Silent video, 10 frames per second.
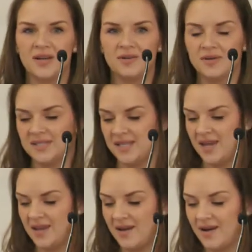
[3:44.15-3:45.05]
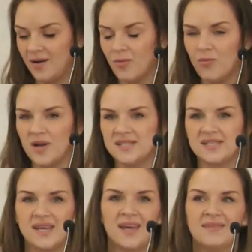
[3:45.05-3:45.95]
I know it's a
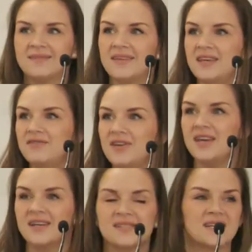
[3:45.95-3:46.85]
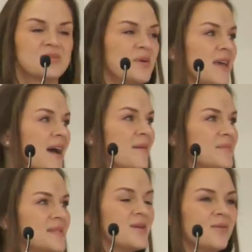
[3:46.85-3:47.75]
Wednesday evening, 6 p.m.,
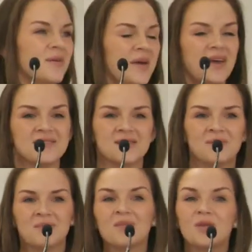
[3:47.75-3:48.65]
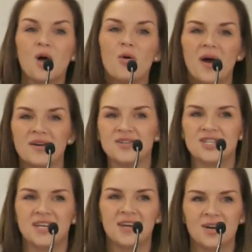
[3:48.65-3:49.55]
so we may have some low
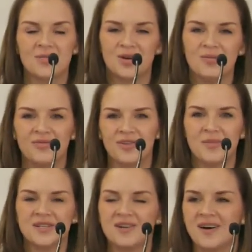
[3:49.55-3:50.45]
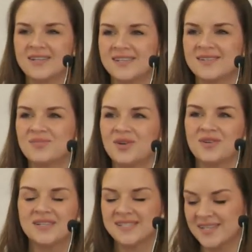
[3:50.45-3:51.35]
energy here, but hopefully my talk doesn't put
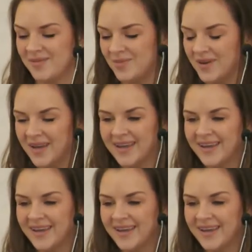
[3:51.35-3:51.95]
you to sleep.